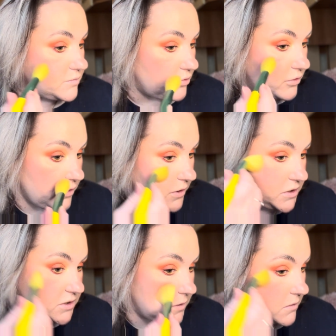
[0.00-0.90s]

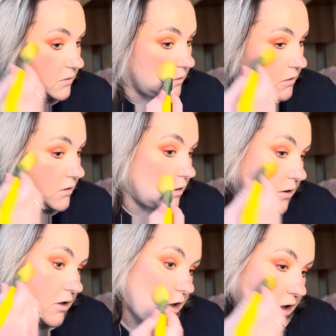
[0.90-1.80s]
brush
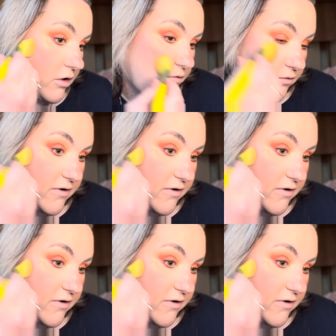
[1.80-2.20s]
over